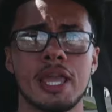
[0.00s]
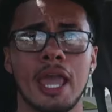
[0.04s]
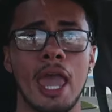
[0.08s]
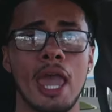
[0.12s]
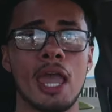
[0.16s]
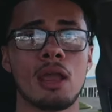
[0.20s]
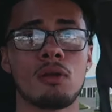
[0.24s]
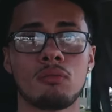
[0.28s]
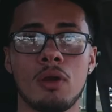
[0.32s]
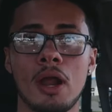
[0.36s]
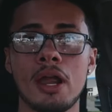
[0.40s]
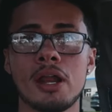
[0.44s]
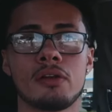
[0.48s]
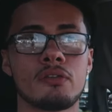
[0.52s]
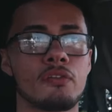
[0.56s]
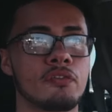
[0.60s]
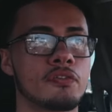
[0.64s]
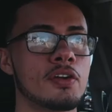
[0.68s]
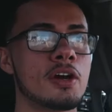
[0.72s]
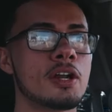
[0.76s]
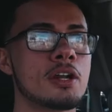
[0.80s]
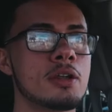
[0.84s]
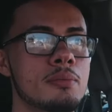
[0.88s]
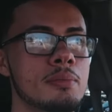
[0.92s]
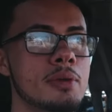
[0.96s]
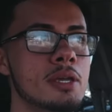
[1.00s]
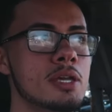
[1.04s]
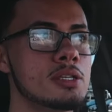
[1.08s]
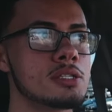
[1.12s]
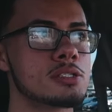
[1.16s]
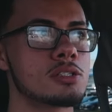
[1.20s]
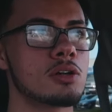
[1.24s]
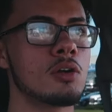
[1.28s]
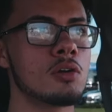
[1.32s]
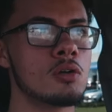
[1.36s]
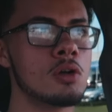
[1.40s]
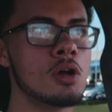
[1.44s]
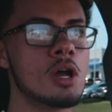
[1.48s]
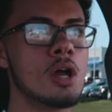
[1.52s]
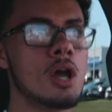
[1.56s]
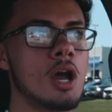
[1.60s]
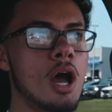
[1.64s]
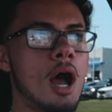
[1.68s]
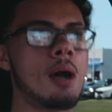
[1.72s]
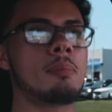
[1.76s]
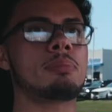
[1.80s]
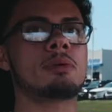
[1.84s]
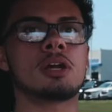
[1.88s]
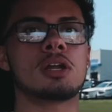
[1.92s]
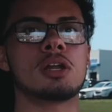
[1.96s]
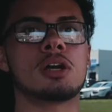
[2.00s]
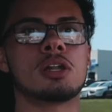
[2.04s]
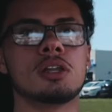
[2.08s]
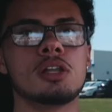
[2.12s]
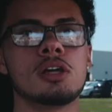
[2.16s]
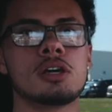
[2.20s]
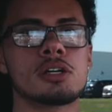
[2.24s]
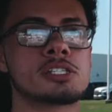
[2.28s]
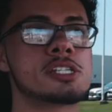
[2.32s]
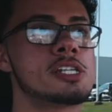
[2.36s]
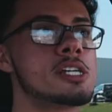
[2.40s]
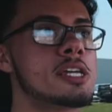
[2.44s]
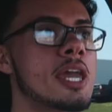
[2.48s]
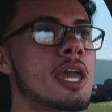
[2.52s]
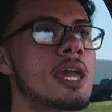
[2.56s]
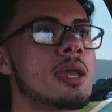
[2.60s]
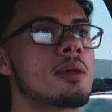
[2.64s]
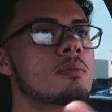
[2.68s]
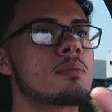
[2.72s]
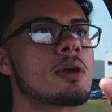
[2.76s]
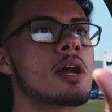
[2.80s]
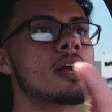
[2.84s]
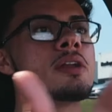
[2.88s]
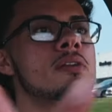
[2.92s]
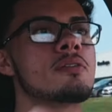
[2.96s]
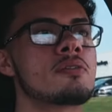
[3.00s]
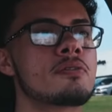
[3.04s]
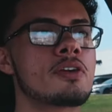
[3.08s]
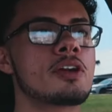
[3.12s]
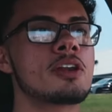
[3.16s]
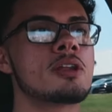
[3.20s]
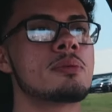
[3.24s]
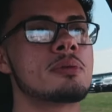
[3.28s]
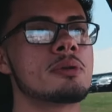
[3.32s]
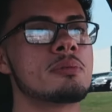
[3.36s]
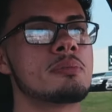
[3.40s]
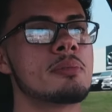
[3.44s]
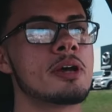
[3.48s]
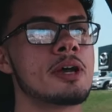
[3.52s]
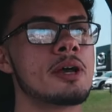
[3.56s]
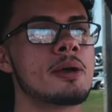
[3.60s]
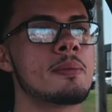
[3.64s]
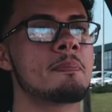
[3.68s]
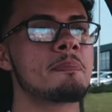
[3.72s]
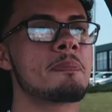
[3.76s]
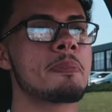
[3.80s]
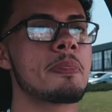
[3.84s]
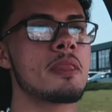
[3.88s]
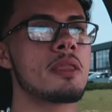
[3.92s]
came right in front of me, so I'm gonna look. She came right in front of me, man.